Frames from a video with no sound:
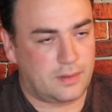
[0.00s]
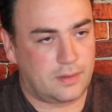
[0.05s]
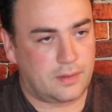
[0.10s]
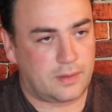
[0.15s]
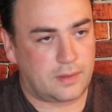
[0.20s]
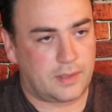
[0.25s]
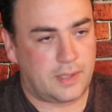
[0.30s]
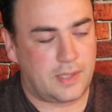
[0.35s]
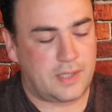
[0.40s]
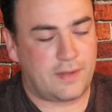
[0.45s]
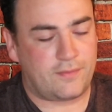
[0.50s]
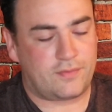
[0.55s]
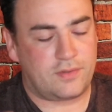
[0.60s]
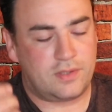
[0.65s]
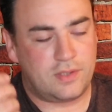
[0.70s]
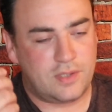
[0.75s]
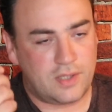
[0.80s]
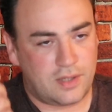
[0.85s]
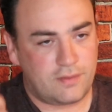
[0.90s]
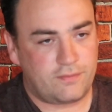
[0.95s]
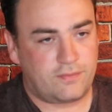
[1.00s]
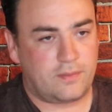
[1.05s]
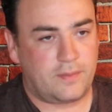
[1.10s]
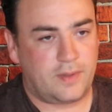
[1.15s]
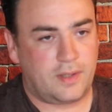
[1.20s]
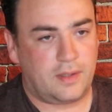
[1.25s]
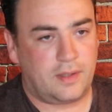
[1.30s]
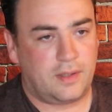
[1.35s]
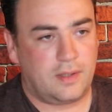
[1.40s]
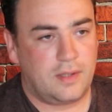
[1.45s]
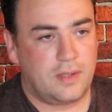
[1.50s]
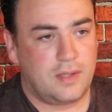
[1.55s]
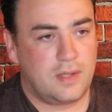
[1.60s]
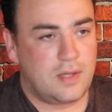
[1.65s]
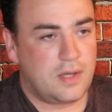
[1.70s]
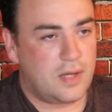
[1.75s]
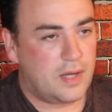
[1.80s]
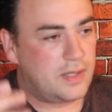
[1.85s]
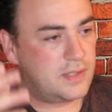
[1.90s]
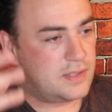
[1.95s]
Okay, you have to learn from it
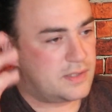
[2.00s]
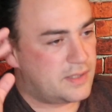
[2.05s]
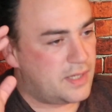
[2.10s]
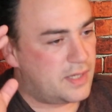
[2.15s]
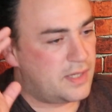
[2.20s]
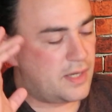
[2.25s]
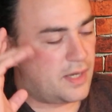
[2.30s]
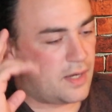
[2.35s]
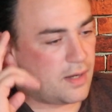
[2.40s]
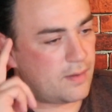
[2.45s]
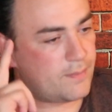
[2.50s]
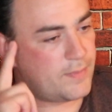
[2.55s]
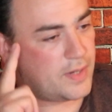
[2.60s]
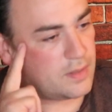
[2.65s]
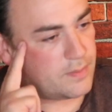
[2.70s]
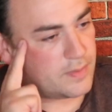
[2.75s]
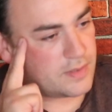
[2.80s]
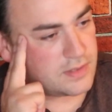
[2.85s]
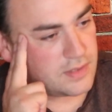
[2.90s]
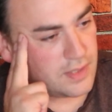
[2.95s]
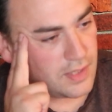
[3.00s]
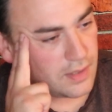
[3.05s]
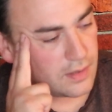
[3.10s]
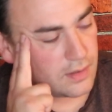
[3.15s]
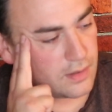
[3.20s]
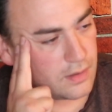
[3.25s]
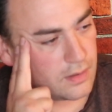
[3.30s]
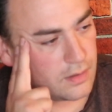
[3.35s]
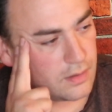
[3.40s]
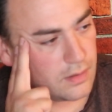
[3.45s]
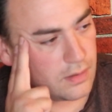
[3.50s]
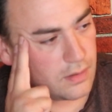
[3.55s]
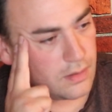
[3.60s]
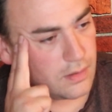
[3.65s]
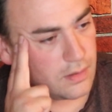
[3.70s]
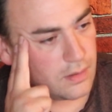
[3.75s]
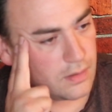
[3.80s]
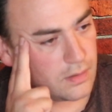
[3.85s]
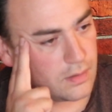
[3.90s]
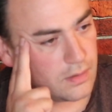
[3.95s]
and say, yeah, I made a mistake.
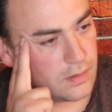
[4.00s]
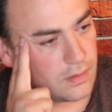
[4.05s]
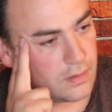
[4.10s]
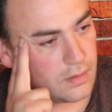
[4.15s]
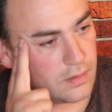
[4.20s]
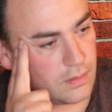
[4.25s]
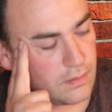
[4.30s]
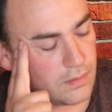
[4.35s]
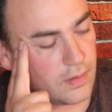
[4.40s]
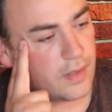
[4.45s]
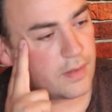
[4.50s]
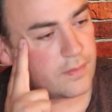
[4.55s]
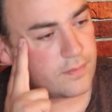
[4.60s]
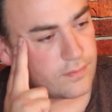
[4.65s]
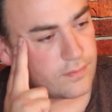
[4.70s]
Right.